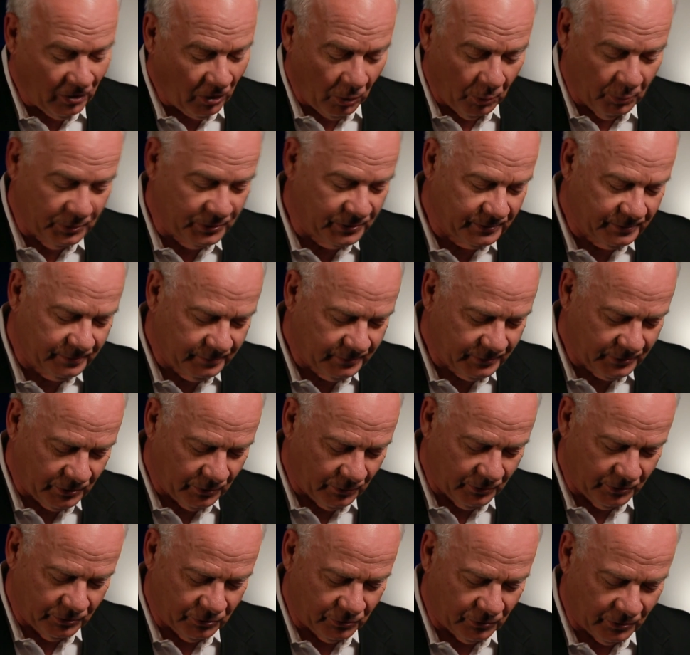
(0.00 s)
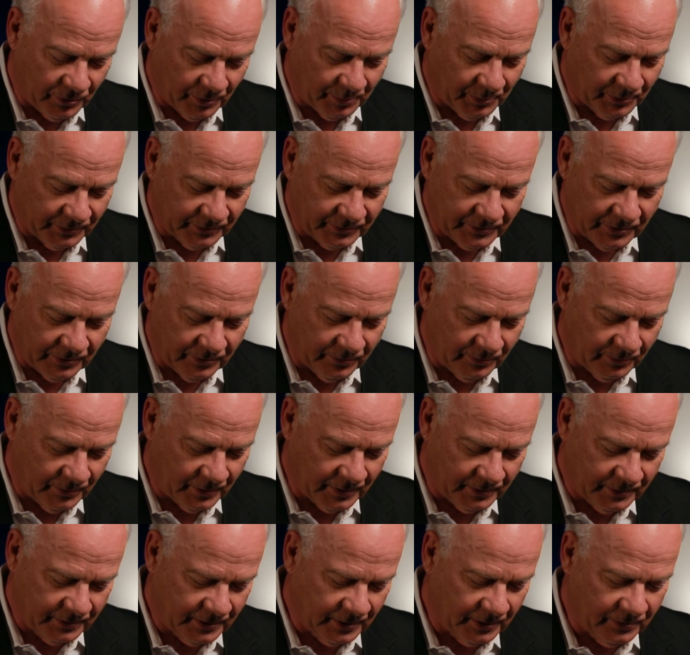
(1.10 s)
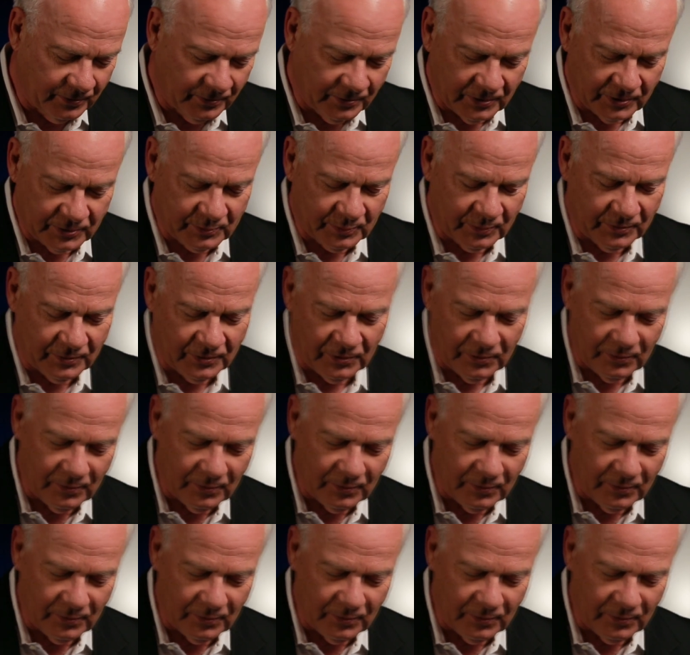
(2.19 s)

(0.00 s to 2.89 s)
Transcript: always so enjoyable to, uh, to do this with